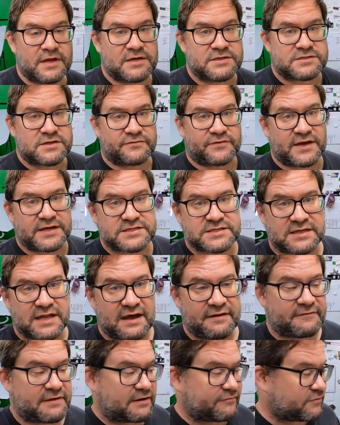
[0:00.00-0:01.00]
so thanks a
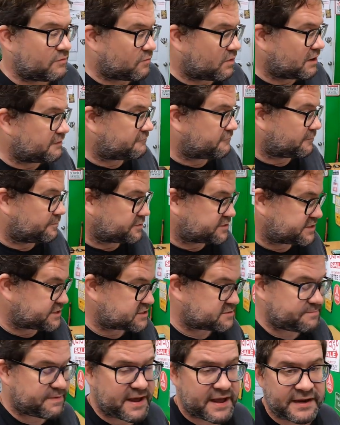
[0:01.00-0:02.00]
lot everyone for
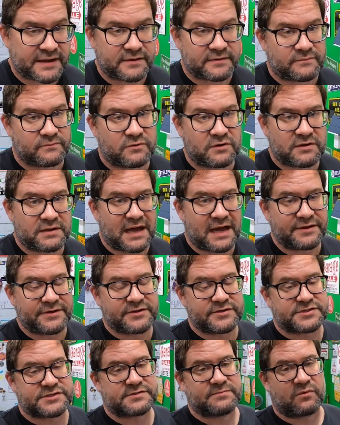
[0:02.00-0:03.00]
participating well I'll
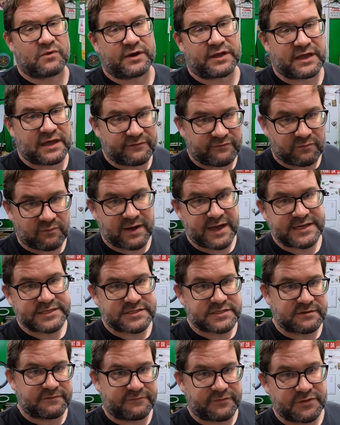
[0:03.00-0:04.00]
do some more
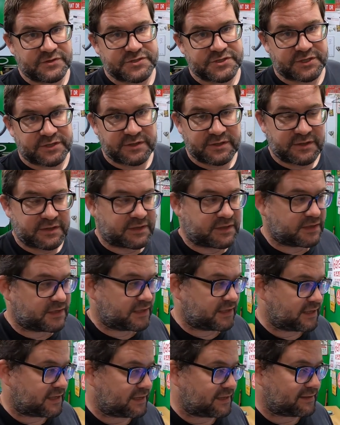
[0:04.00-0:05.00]
giveaways in the future
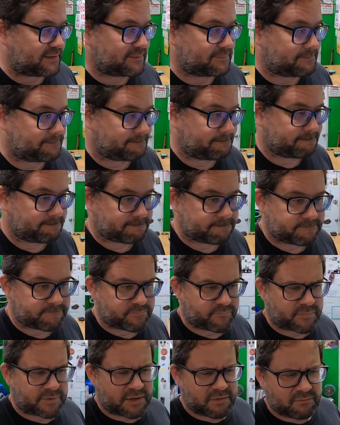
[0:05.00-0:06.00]
um,
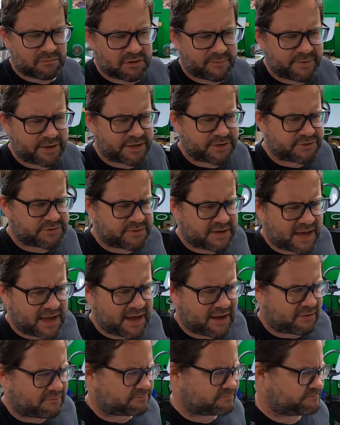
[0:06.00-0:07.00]
what am I gonna do
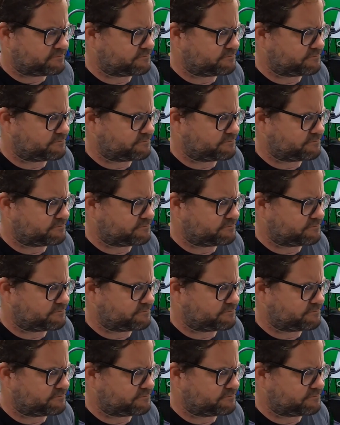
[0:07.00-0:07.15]
now